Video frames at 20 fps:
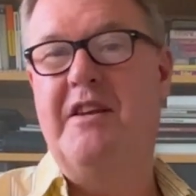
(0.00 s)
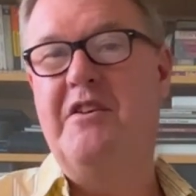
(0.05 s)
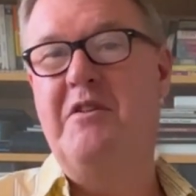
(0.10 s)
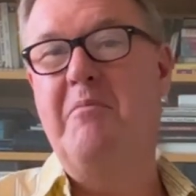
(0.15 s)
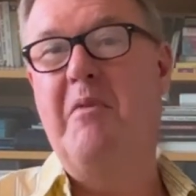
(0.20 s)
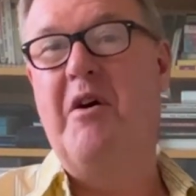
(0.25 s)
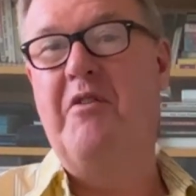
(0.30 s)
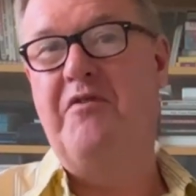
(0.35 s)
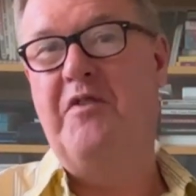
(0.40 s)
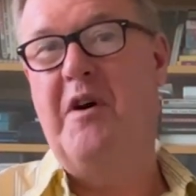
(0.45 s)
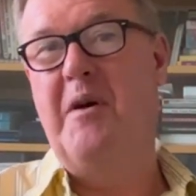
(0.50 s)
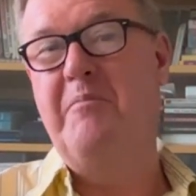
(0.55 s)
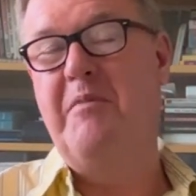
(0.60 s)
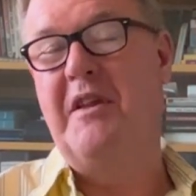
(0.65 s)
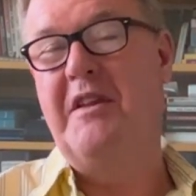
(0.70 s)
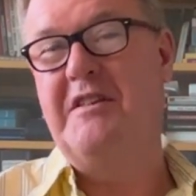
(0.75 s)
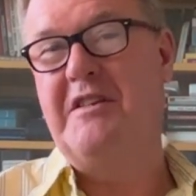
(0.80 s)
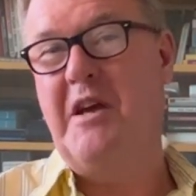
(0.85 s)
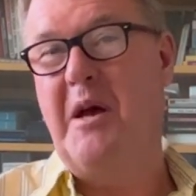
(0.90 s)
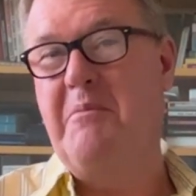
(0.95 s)
You might find by
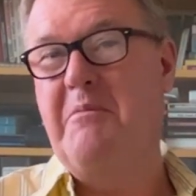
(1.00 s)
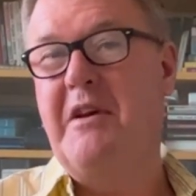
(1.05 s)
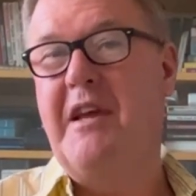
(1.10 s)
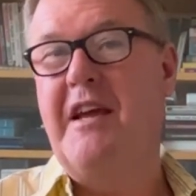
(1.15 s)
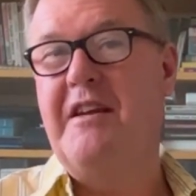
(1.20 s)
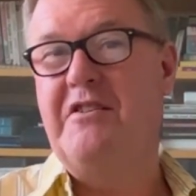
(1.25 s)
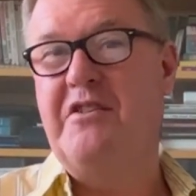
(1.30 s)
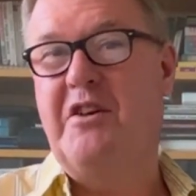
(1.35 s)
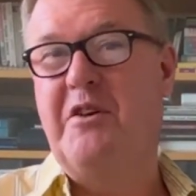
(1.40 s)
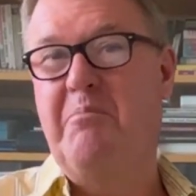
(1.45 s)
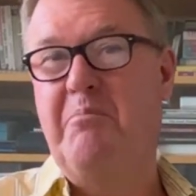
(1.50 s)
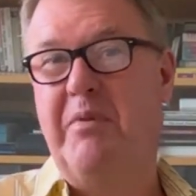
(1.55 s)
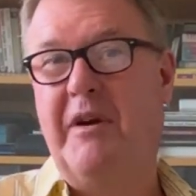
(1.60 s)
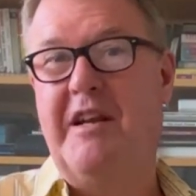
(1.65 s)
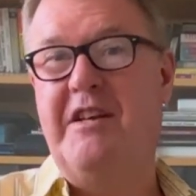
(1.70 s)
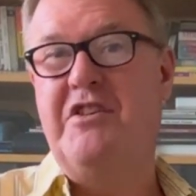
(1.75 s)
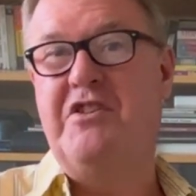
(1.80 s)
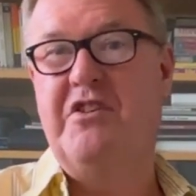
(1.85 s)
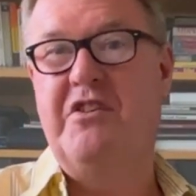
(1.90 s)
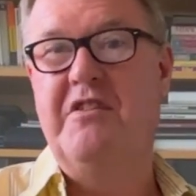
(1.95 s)
the time you get to
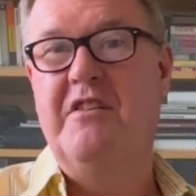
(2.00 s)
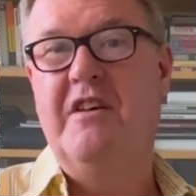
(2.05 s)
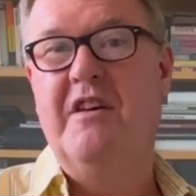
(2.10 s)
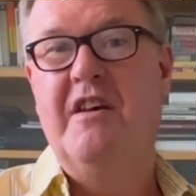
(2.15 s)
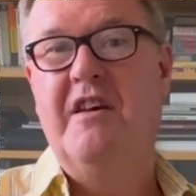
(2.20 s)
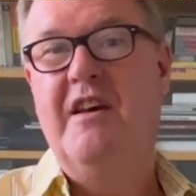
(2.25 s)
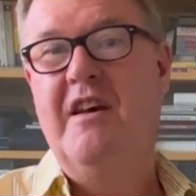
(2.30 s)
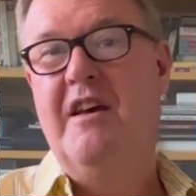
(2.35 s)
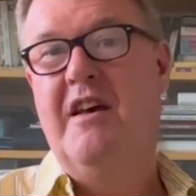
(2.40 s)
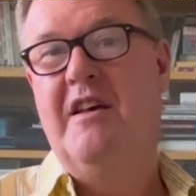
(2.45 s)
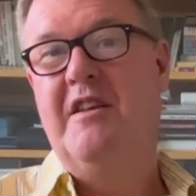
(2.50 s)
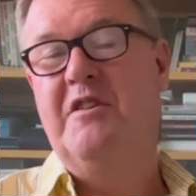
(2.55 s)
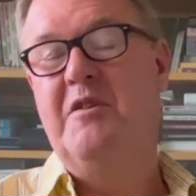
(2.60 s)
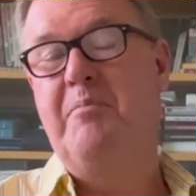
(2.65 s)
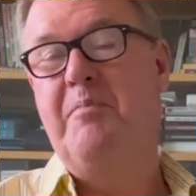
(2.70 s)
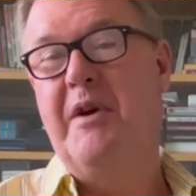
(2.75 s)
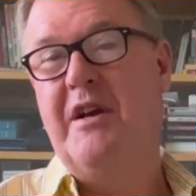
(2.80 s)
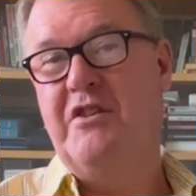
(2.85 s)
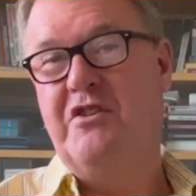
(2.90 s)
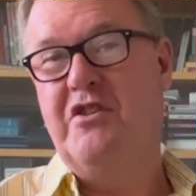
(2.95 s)
completion, the
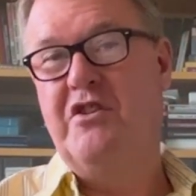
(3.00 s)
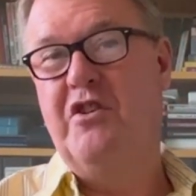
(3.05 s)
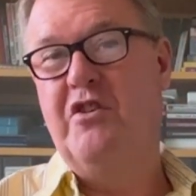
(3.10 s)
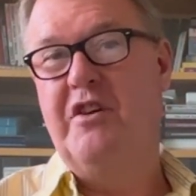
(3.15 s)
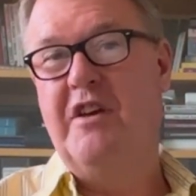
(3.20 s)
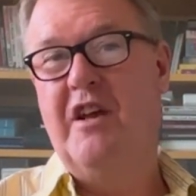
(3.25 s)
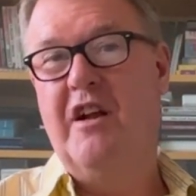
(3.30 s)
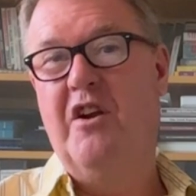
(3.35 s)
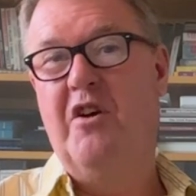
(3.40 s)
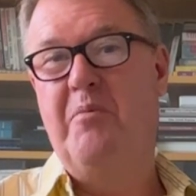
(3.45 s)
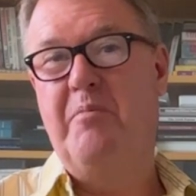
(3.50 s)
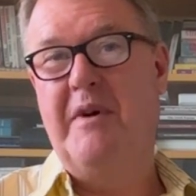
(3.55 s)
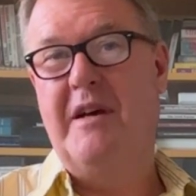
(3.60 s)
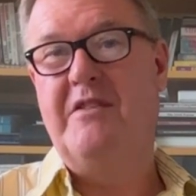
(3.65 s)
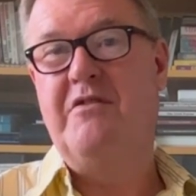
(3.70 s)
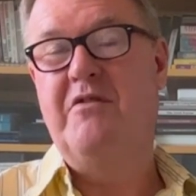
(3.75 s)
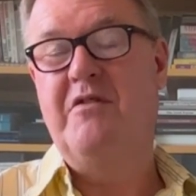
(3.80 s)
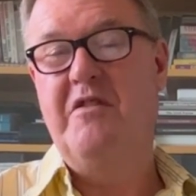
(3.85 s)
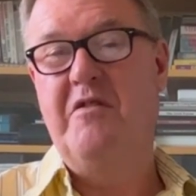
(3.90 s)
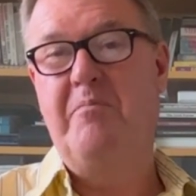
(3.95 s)
picture's looking a lot
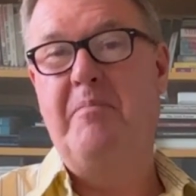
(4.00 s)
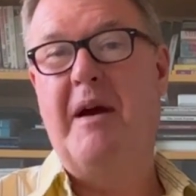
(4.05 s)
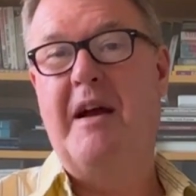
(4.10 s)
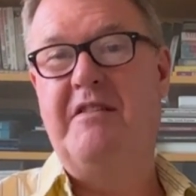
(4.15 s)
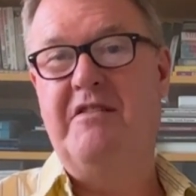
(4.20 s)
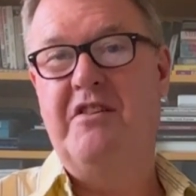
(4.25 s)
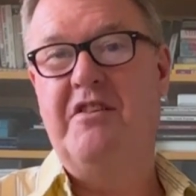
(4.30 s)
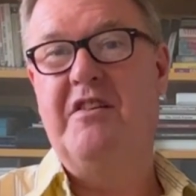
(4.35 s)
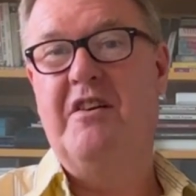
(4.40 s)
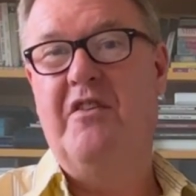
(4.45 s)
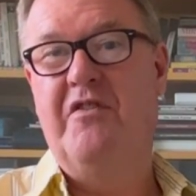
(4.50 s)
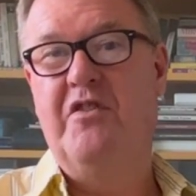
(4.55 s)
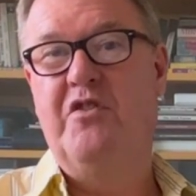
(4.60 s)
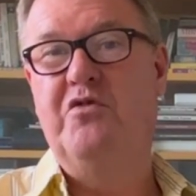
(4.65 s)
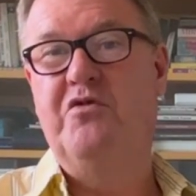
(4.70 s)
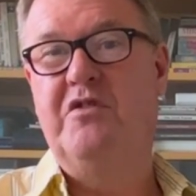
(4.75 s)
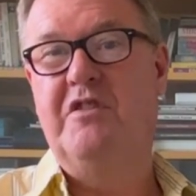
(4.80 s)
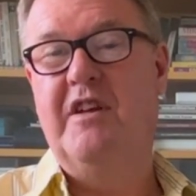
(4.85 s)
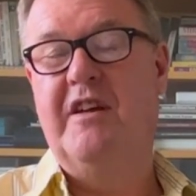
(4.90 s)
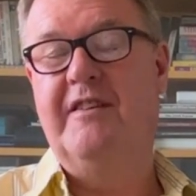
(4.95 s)
better and you've bagged yourself a
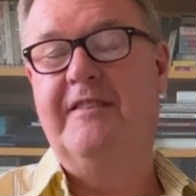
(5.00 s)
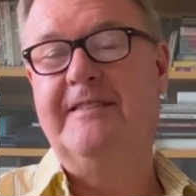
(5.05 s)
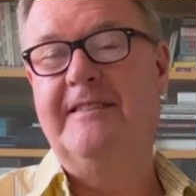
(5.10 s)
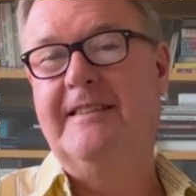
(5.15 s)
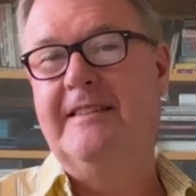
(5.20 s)
good deal.